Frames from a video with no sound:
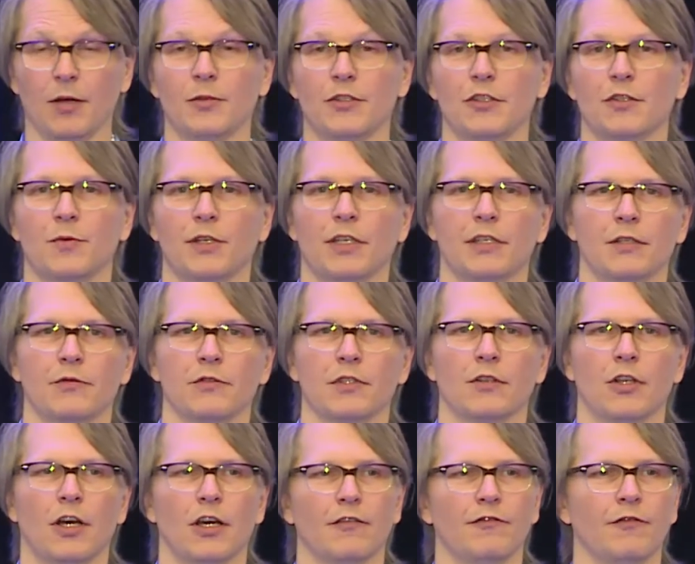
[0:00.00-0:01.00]
just because it was a
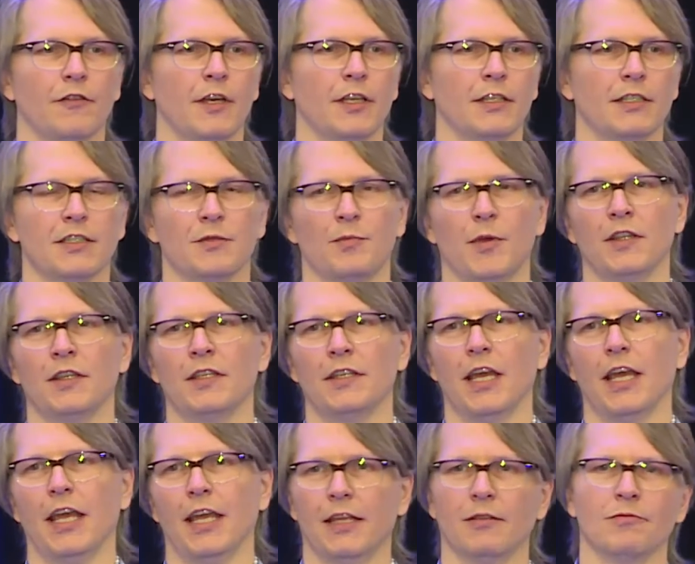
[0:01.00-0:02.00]
lot of fun to spend the
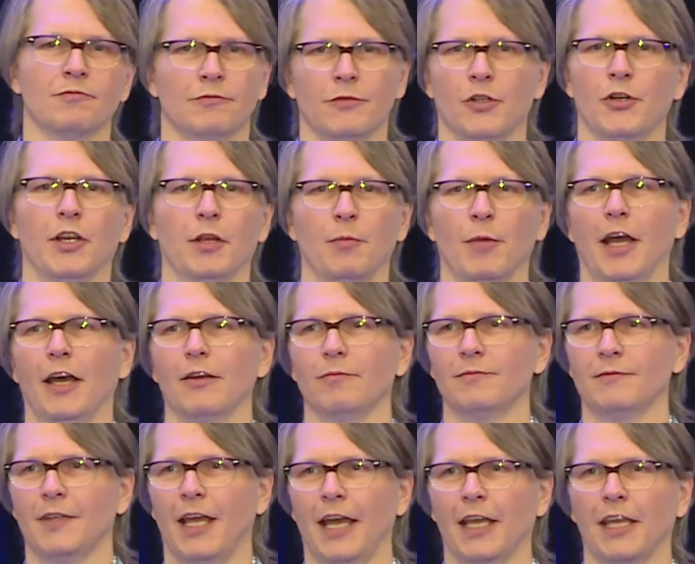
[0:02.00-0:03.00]
day learning about
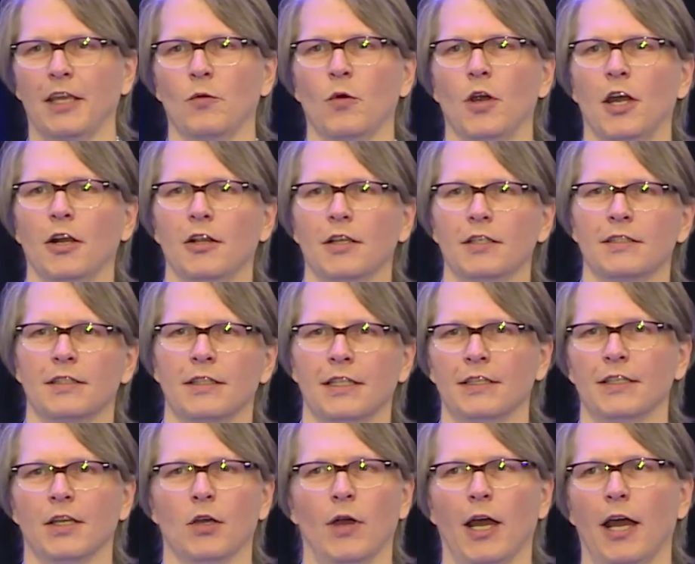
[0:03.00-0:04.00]
hacking wireless and
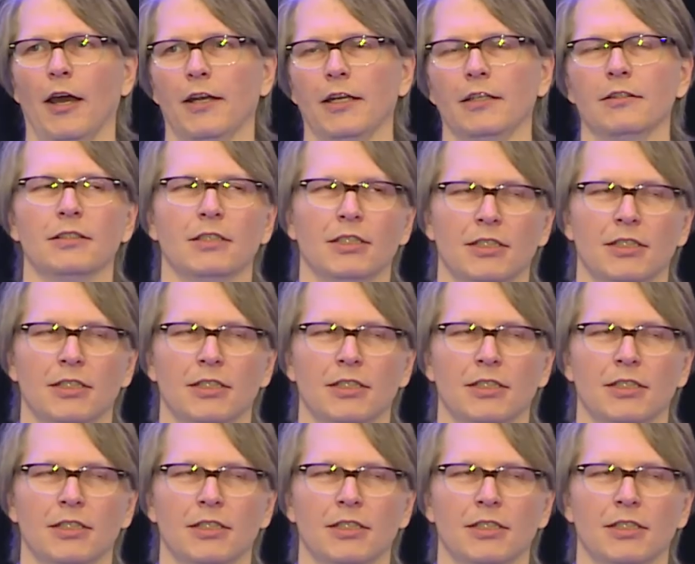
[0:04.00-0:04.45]
then go out and